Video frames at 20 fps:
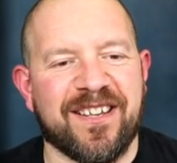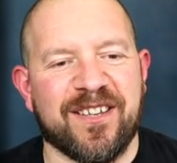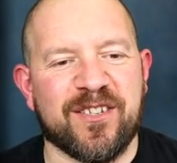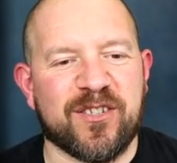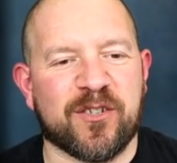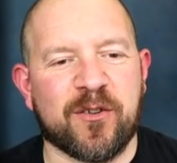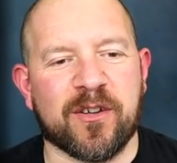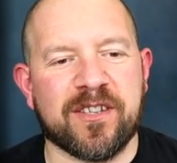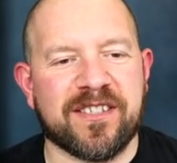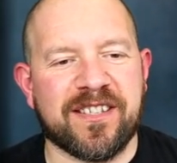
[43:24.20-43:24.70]

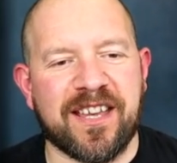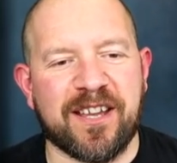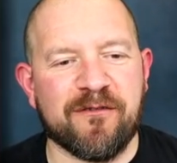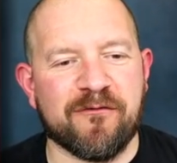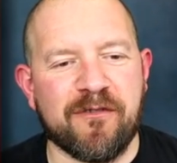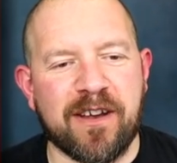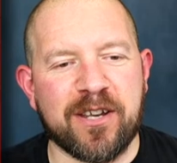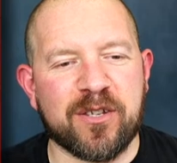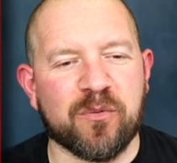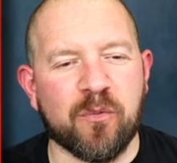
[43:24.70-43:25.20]
Scott's saying
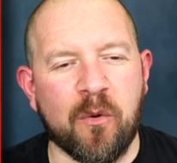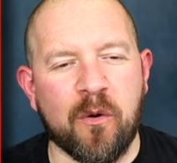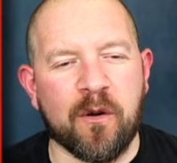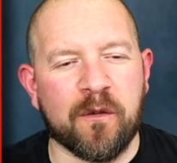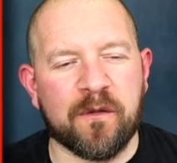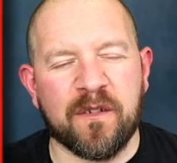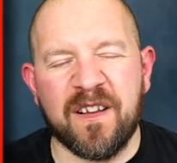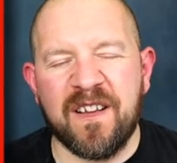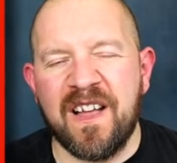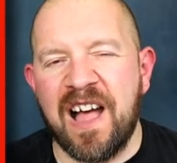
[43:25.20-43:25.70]
Red
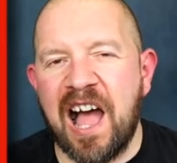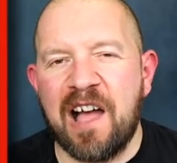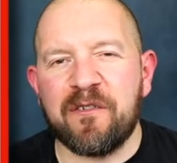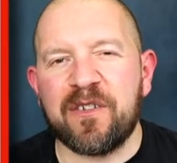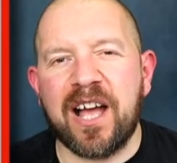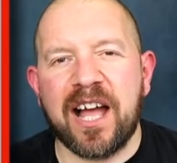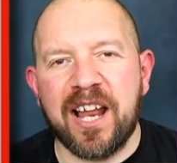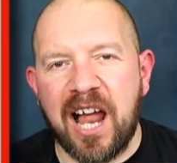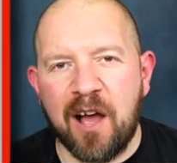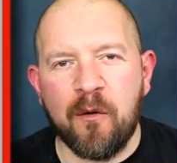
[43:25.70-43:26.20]
Dwarf.
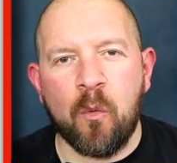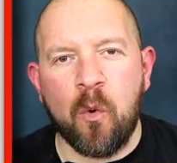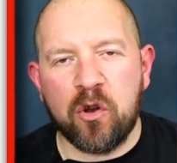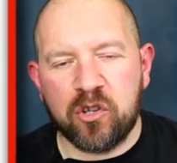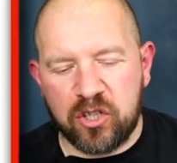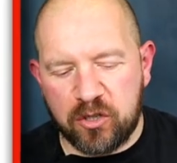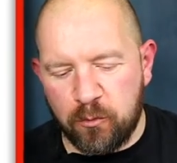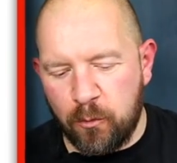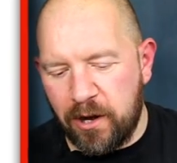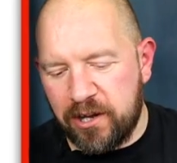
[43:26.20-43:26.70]
I've kind I
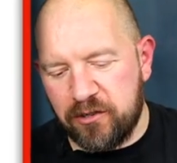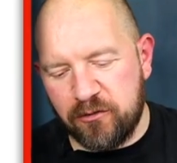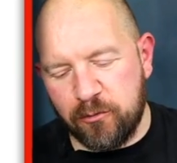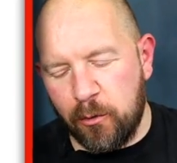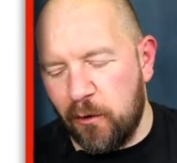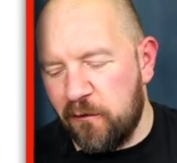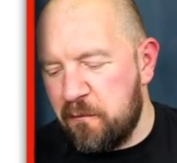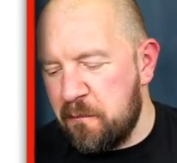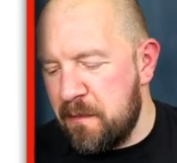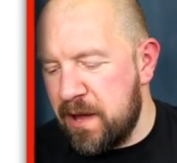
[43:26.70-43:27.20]
watched Red
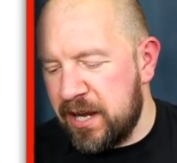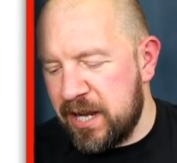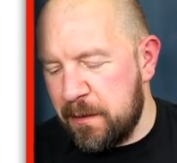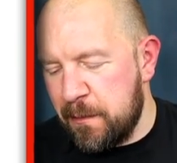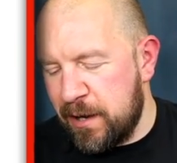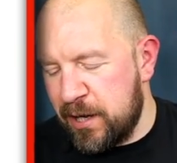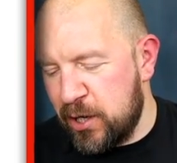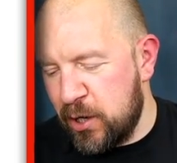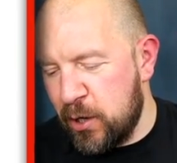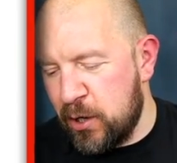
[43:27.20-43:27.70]
Dwarf many
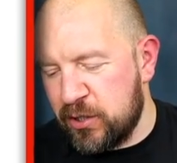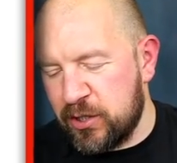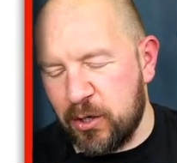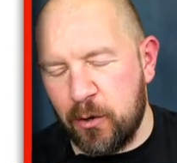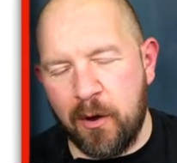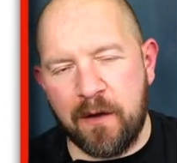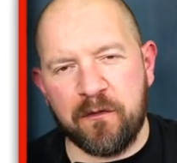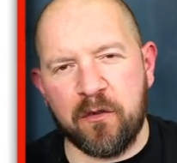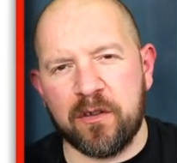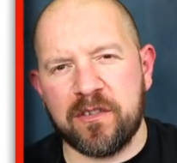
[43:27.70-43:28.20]
many years
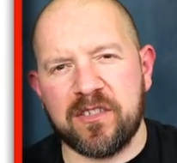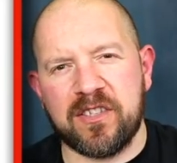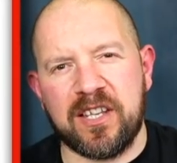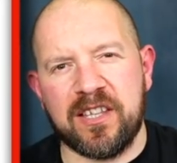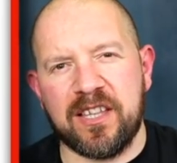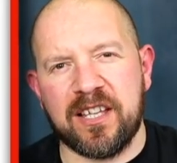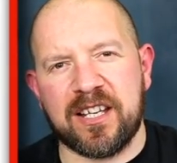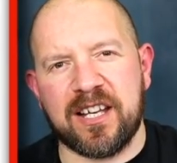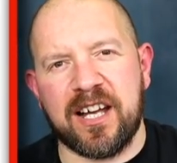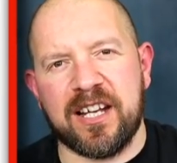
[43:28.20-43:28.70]
ago. I've not
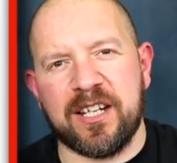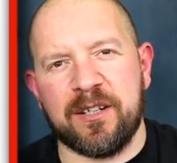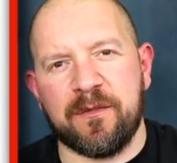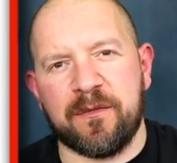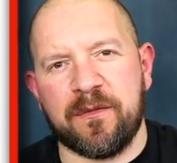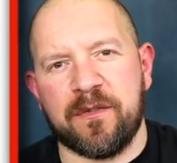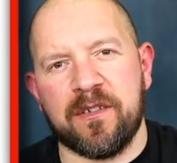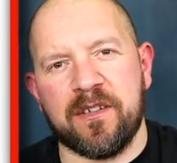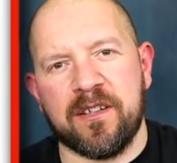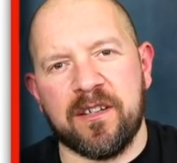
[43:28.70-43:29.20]
seen the kind
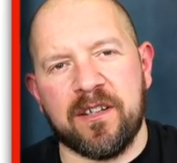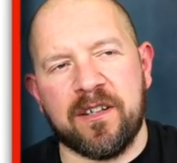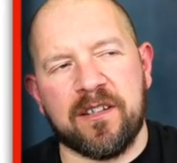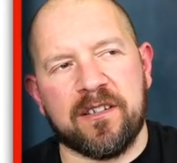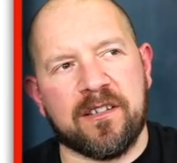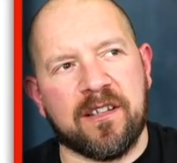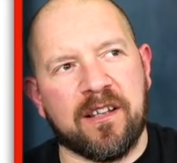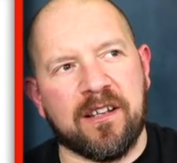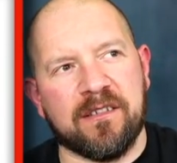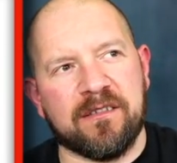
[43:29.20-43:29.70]
of
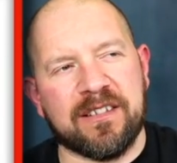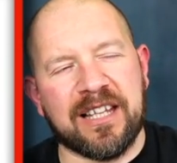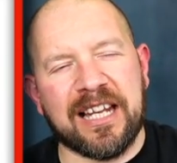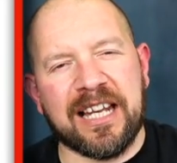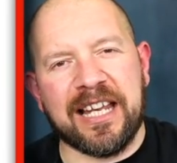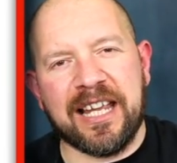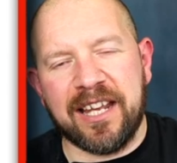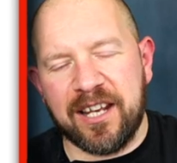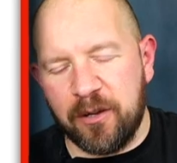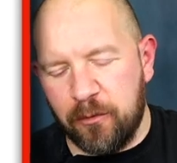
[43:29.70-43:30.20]
the, the
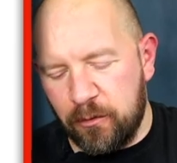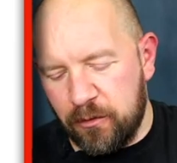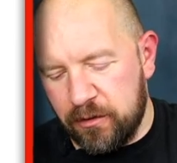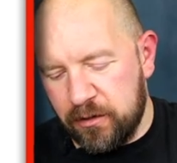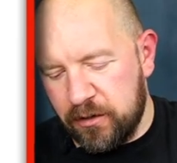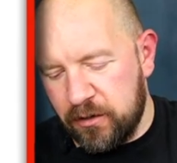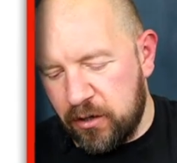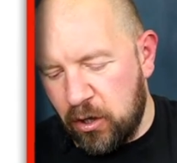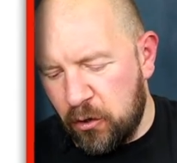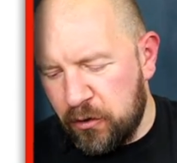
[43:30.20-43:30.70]
later one
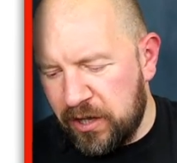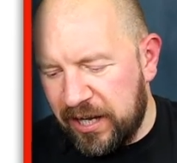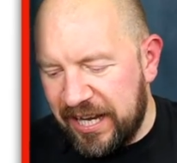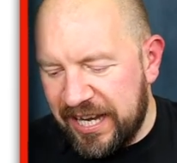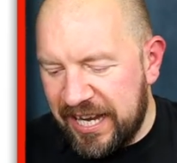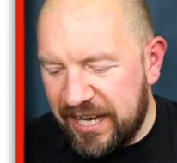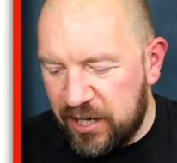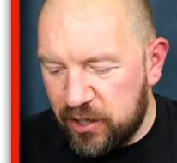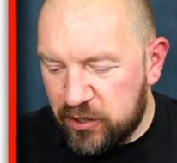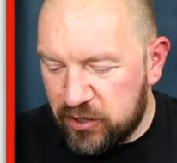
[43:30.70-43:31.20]
or, or the
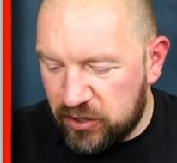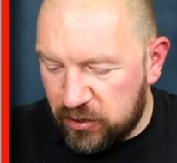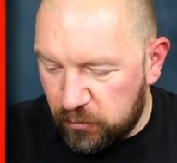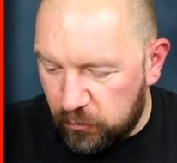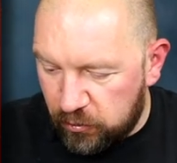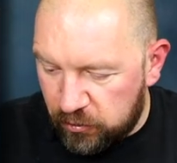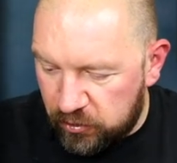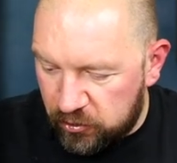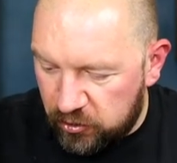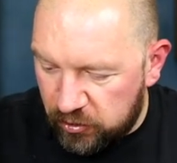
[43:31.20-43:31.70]
latest
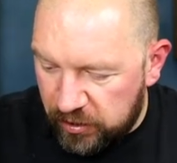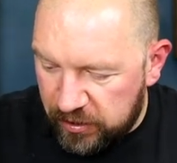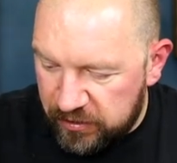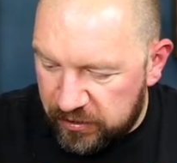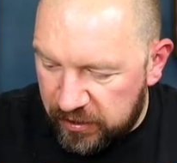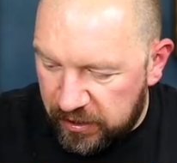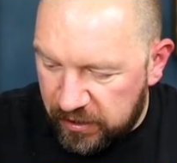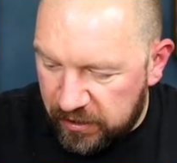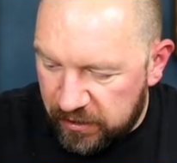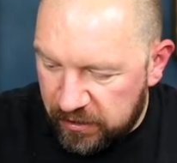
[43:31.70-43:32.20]
one, should I
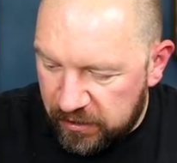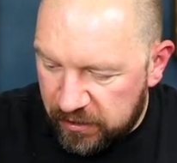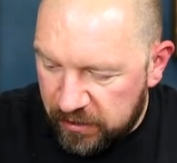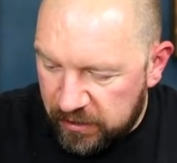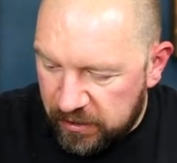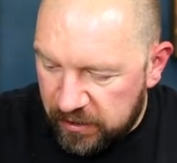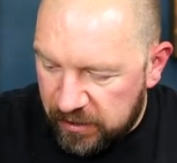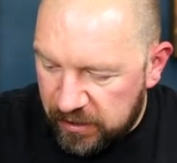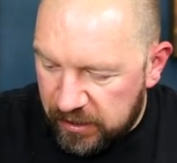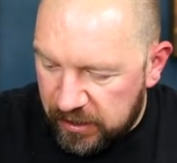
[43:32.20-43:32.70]
say?
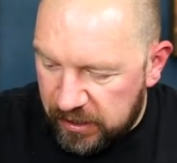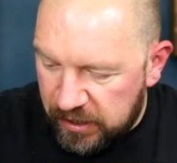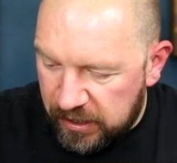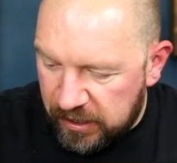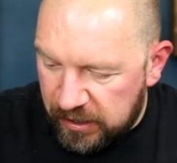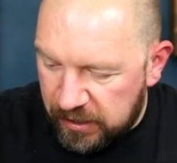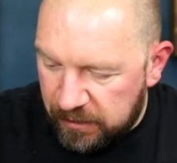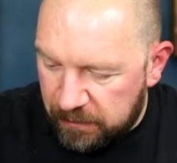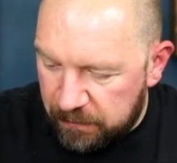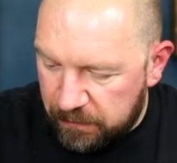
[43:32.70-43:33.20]

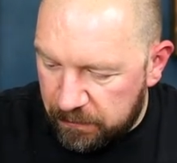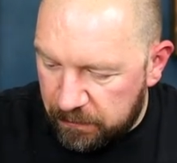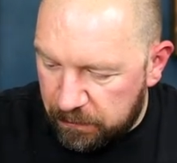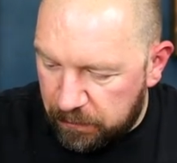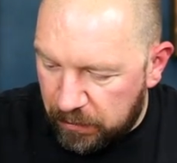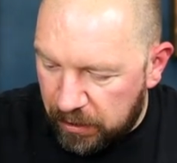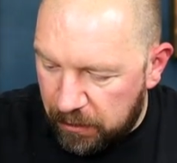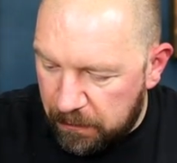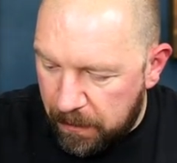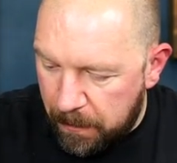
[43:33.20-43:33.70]
Um,
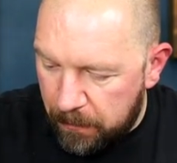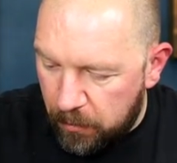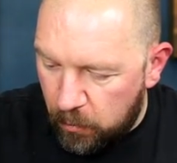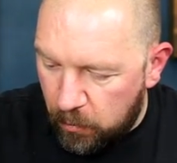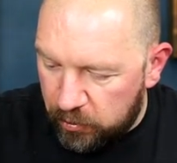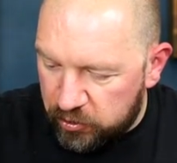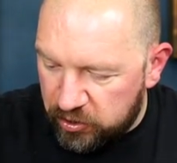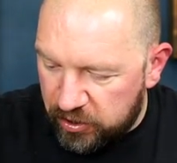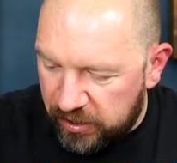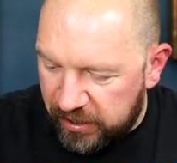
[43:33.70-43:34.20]
but I remember
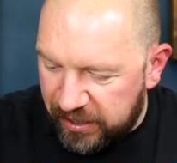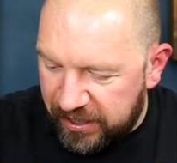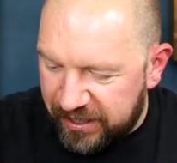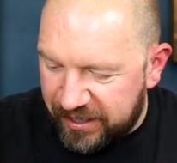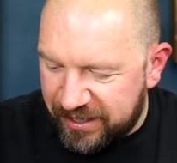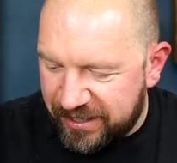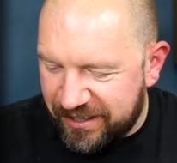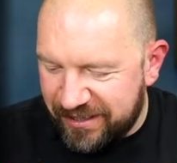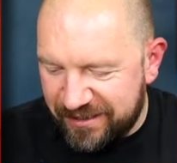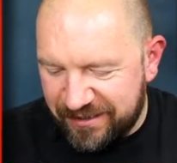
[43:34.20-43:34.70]
watching it
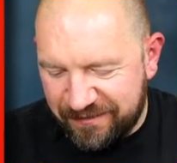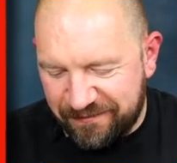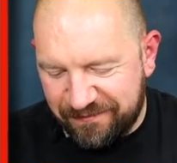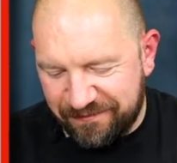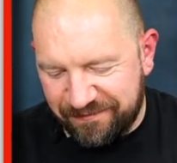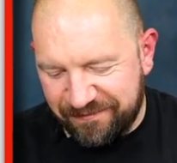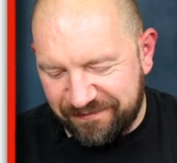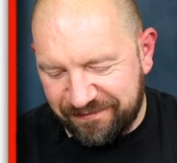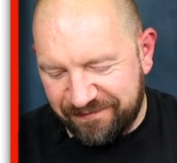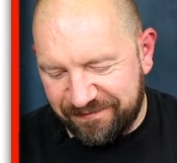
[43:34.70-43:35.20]
like
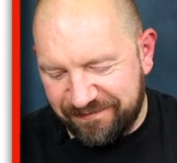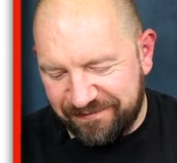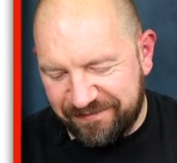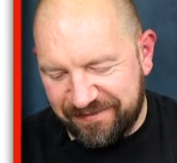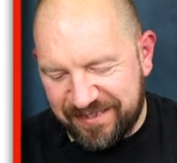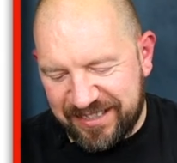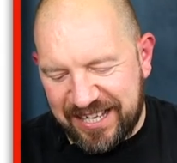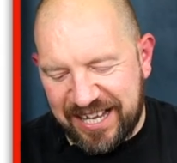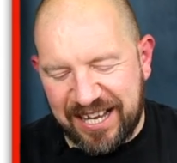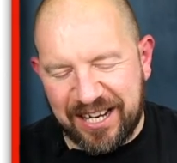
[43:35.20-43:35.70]

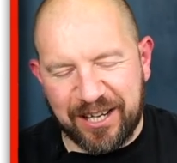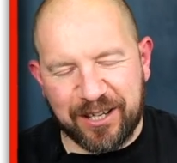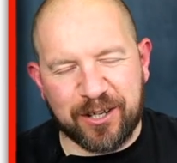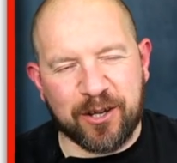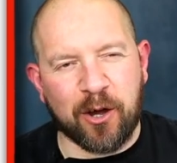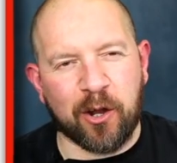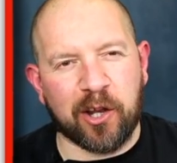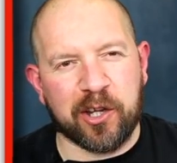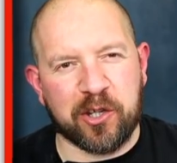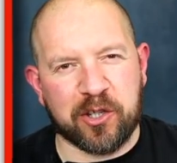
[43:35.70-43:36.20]
kind of
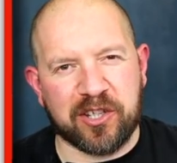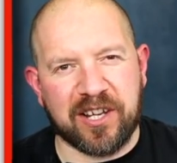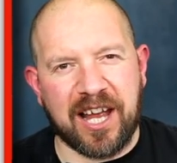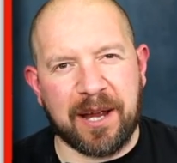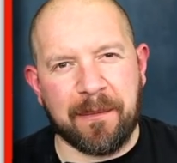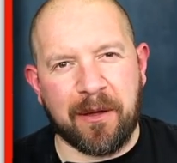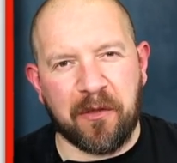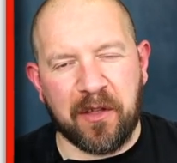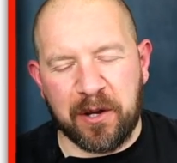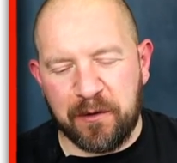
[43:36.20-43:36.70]
college
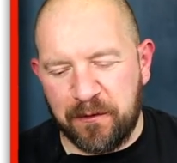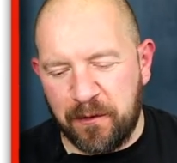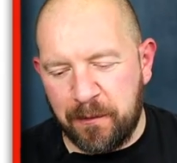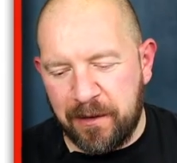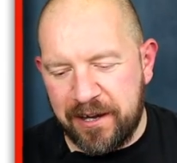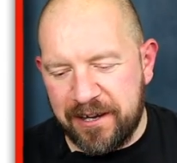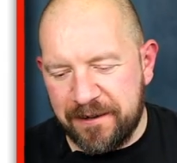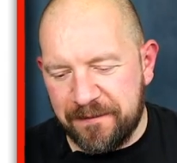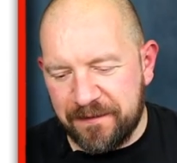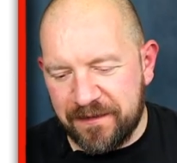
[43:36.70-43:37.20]
time, I think, for
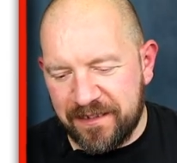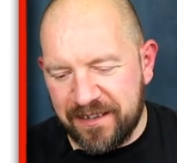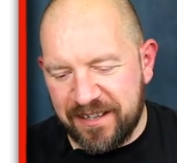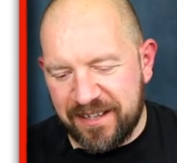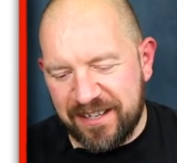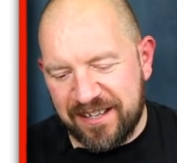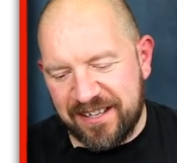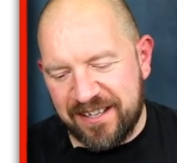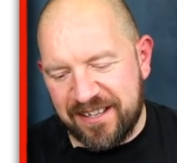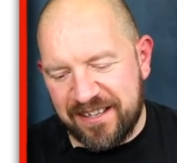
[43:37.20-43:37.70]
me.
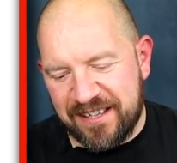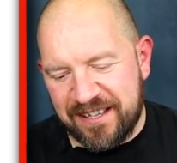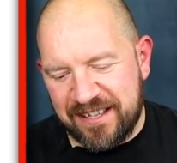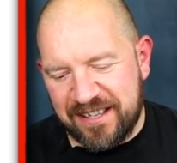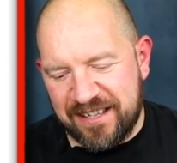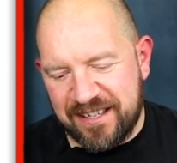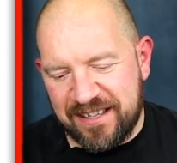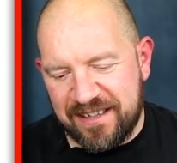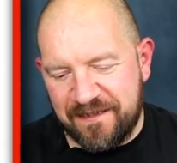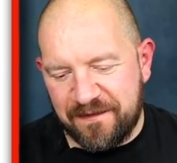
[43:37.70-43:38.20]

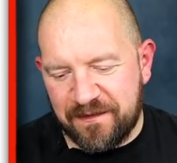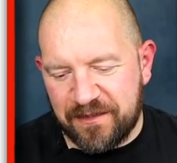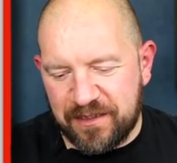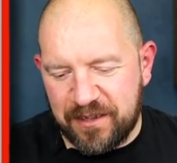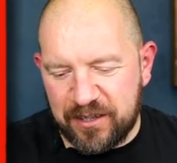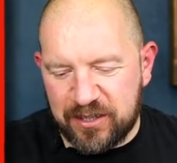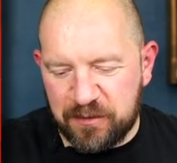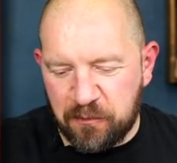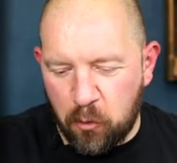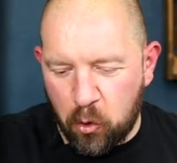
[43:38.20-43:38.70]

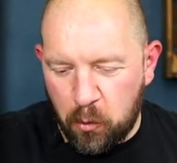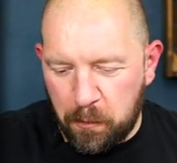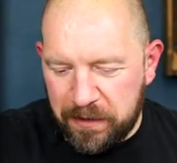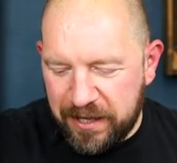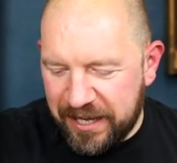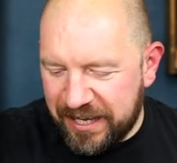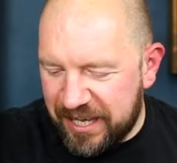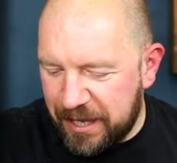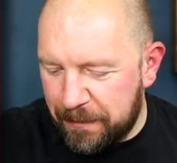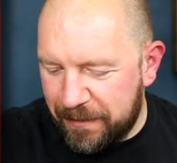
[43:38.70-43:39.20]
The smoke
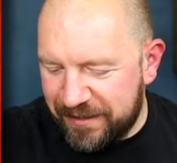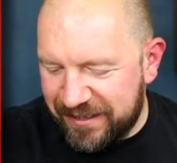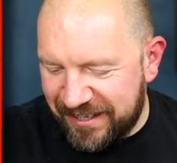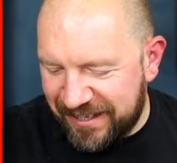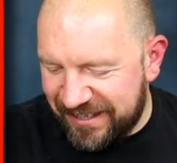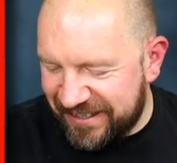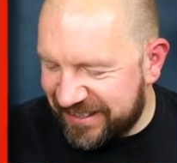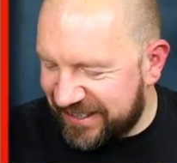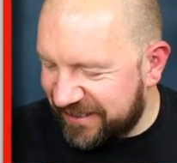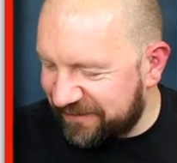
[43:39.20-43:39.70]
me a kipper
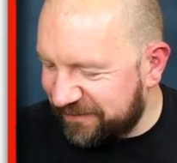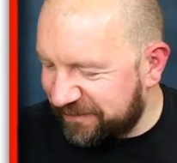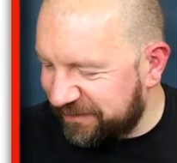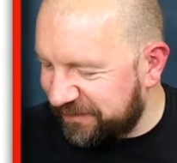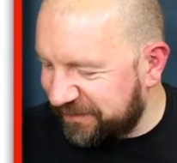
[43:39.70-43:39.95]
days.